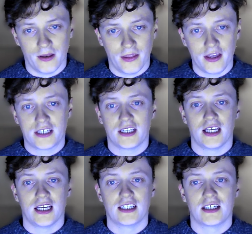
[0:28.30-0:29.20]
and this
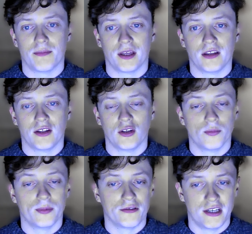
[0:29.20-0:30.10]
is something that you'll
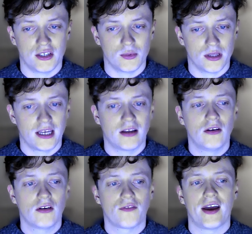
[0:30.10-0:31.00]
be greeted with. It'll
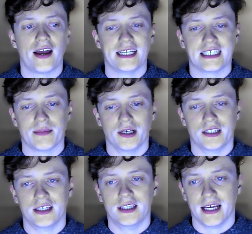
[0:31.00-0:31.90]
look fairly similar to
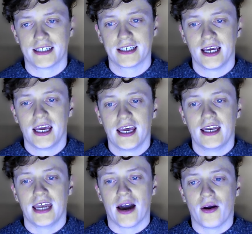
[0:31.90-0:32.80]
this.
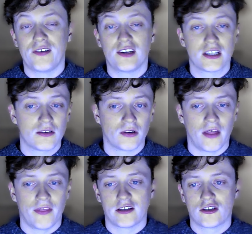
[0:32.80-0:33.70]
Now, if it doesn't look
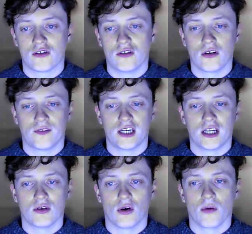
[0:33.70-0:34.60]
like this, just look for
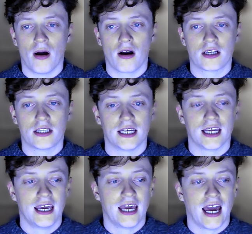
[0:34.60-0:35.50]
TikTok marketing,
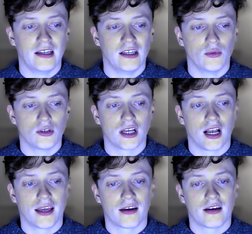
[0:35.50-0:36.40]
and then you want to
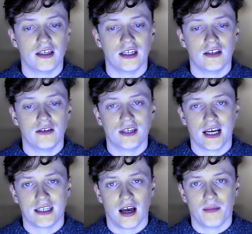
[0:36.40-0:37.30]
click continue
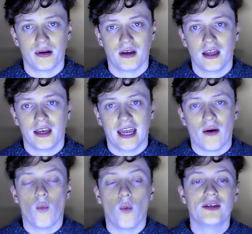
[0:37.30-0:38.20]
setup. Now,
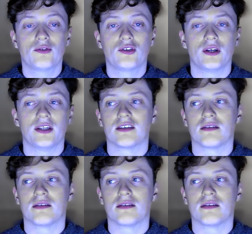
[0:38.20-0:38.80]
when you're doing this,